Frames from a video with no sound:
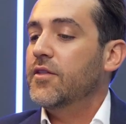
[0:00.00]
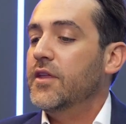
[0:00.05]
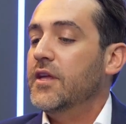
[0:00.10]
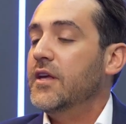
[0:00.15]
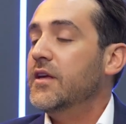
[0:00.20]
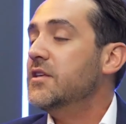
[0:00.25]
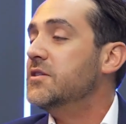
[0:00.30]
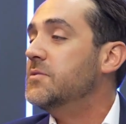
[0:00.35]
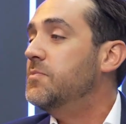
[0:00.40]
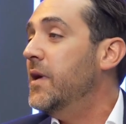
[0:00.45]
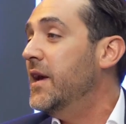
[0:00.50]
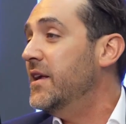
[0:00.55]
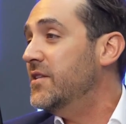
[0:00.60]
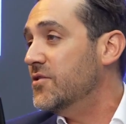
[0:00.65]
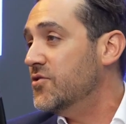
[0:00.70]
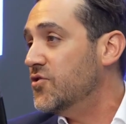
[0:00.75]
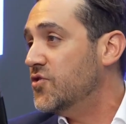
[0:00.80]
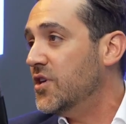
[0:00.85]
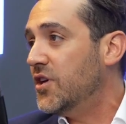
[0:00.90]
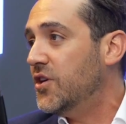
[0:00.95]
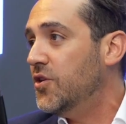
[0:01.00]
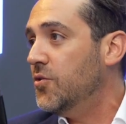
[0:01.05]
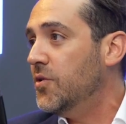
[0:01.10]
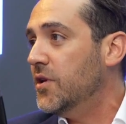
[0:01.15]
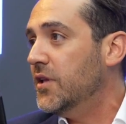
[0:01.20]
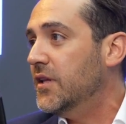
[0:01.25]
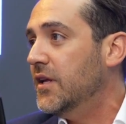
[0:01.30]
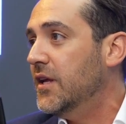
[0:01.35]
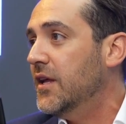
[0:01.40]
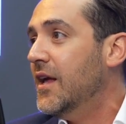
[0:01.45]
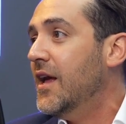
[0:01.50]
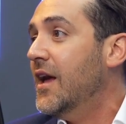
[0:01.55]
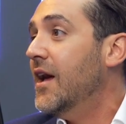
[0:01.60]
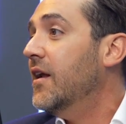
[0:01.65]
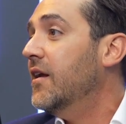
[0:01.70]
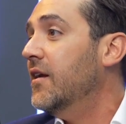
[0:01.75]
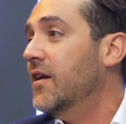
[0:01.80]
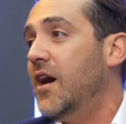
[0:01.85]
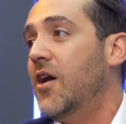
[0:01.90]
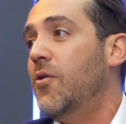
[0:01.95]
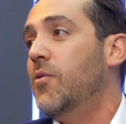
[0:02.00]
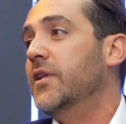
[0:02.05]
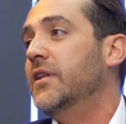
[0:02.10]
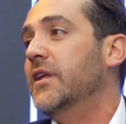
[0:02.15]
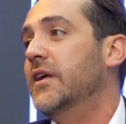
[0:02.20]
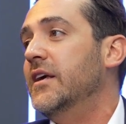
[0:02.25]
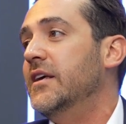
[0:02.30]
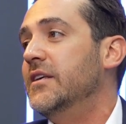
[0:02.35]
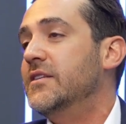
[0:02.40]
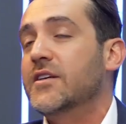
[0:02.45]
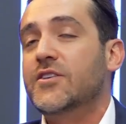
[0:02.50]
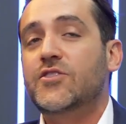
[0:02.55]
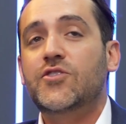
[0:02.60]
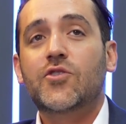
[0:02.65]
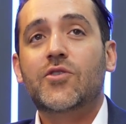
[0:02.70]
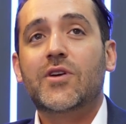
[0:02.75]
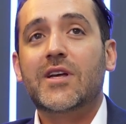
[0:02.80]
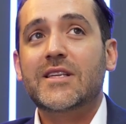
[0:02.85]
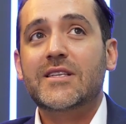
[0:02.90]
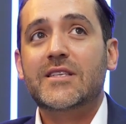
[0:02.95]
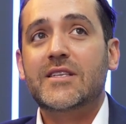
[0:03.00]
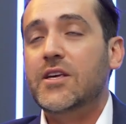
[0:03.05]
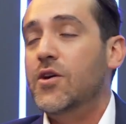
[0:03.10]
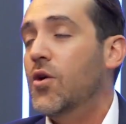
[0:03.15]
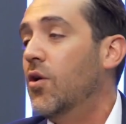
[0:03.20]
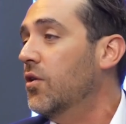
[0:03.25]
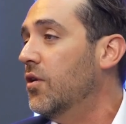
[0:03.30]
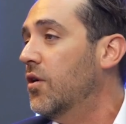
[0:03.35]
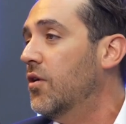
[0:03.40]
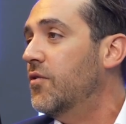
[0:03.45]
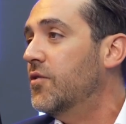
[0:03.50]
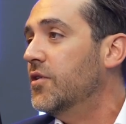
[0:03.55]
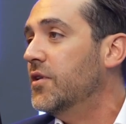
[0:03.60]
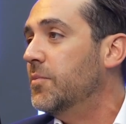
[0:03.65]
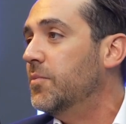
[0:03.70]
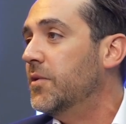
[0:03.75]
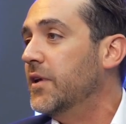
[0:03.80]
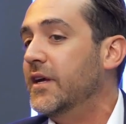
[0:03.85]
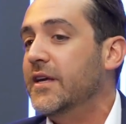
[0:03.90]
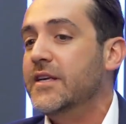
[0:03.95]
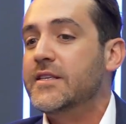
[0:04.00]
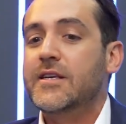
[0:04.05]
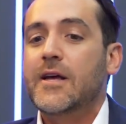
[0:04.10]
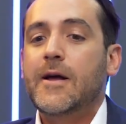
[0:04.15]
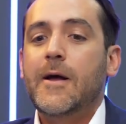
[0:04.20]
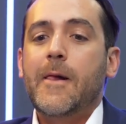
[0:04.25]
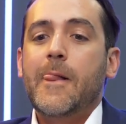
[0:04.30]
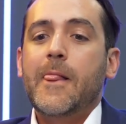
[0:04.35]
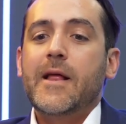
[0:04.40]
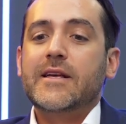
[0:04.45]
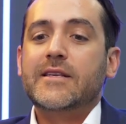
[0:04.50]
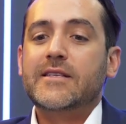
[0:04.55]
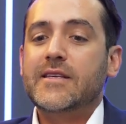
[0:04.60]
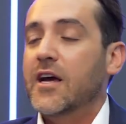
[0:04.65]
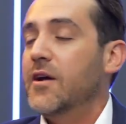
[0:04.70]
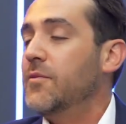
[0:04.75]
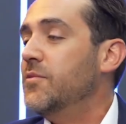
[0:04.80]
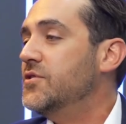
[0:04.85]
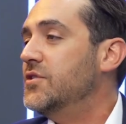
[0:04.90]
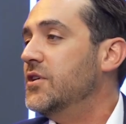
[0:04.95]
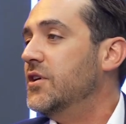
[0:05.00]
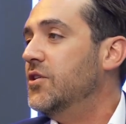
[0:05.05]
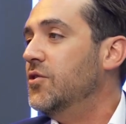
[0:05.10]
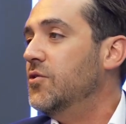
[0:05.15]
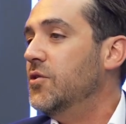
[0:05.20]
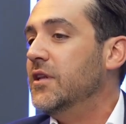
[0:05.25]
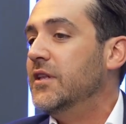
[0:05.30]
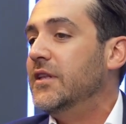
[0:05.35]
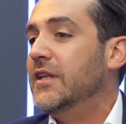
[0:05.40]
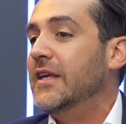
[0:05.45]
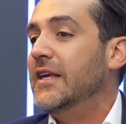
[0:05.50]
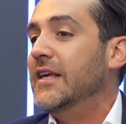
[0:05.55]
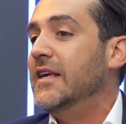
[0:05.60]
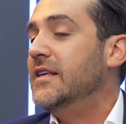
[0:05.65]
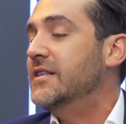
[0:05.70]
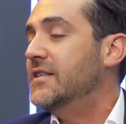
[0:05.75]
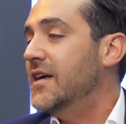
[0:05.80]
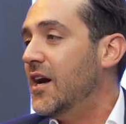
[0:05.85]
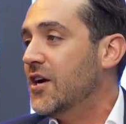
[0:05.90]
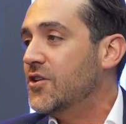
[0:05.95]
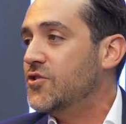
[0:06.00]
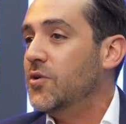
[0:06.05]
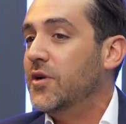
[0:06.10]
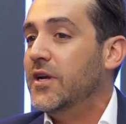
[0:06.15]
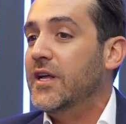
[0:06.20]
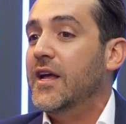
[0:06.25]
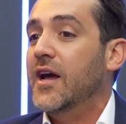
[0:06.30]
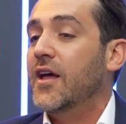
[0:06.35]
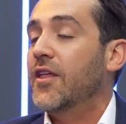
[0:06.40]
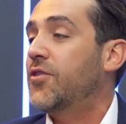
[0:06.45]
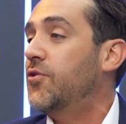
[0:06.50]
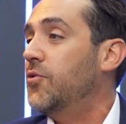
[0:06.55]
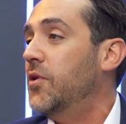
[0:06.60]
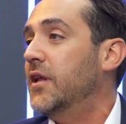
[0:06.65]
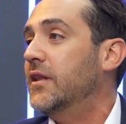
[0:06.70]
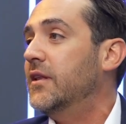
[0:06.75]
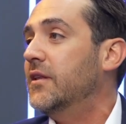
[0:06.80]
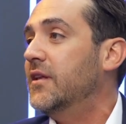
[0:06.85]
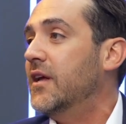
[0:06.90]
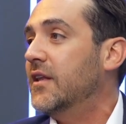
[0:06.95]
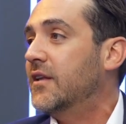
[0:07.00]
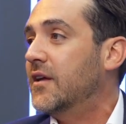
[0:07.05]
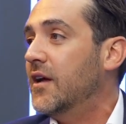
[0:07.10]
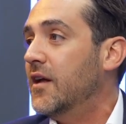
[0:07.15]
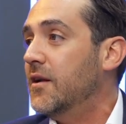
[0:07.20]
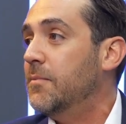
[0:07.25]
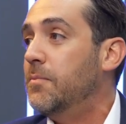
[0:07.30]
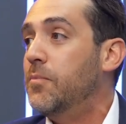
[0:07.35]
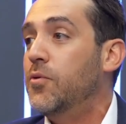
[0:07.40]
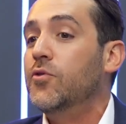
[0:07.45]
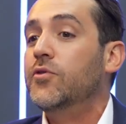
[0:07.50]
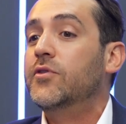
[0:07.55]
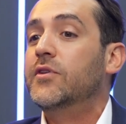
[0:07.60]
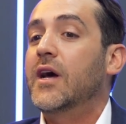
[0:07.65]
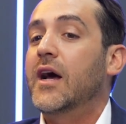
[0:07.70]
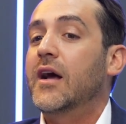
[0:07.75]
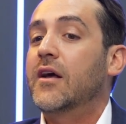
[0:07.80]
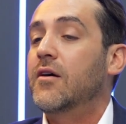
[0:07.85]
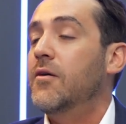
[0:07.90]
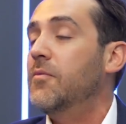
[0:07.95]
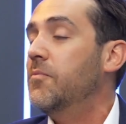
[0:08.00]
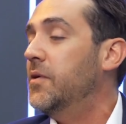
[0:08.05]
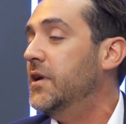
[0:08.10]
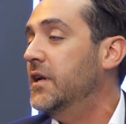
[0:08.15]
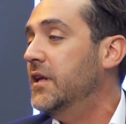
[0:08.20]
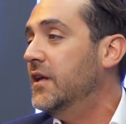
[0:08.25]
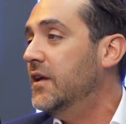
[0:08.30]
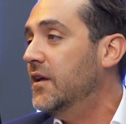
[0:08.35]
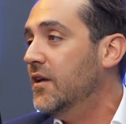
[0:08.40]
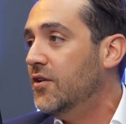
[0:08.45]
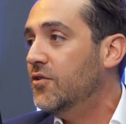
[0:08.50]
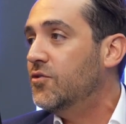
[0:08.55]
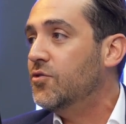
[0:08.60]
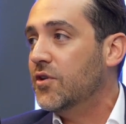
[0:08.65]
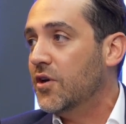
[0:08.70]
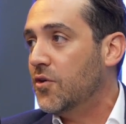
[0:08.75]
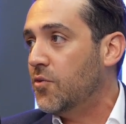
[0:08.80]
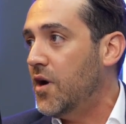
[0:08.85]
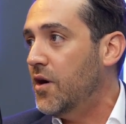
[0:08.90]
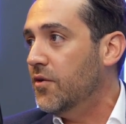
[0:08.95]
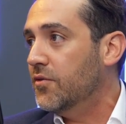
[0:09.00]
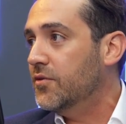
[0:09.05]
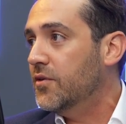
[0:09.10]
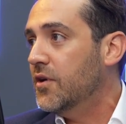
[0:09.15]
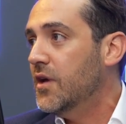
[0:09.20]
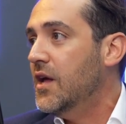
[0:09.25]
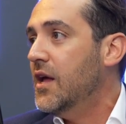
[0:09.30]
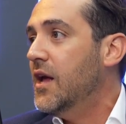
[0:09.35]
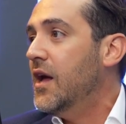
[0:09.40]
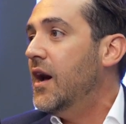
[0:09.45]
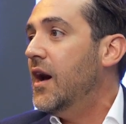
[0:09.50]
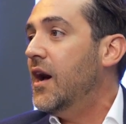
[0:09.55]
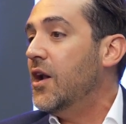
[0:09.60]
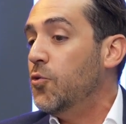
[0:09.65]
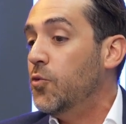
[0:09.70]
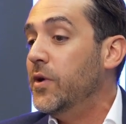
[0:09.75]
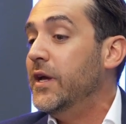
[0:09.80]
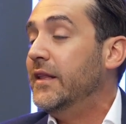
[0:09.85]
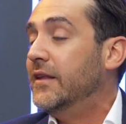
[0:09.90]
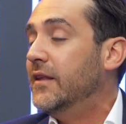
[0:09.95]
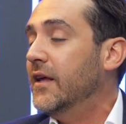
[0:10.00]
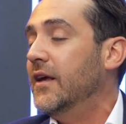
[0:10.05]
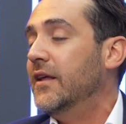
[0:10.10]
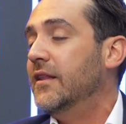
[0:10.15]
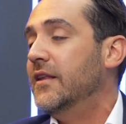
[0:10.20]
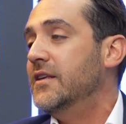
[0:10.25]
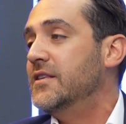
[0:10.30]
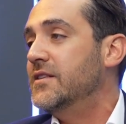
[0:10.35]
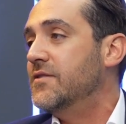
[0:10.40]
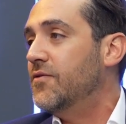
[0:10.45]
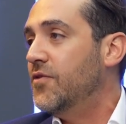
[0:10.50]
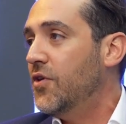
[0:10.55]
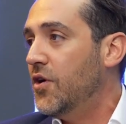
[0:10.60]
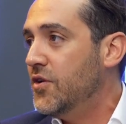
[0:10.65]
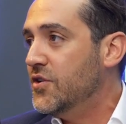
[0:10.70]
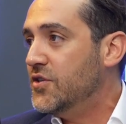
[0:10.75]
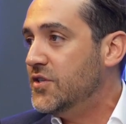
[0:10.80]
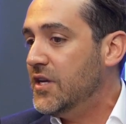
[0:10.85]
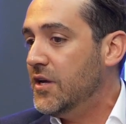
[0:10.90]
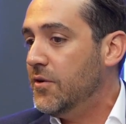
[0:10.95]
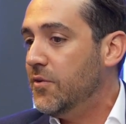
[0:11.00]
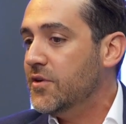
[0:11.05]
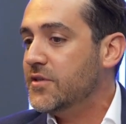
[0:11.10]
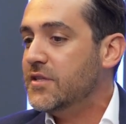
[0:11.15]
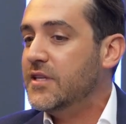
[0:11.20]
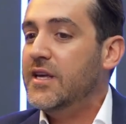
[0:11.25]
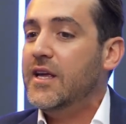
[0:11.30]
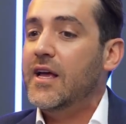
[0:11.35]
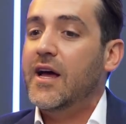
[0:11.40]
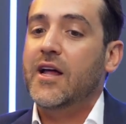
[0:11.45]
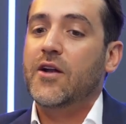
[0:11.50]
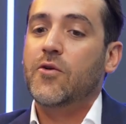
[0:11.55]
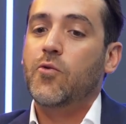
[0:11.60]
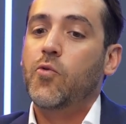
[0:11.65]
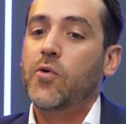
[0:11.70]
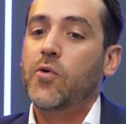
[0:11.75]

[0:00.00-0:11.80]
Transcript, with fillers: thing is based on security nowadays as you can see all over the place cybersecurity is actually a threat that can put a company into the ground. Yeah. And we take this very seriously. And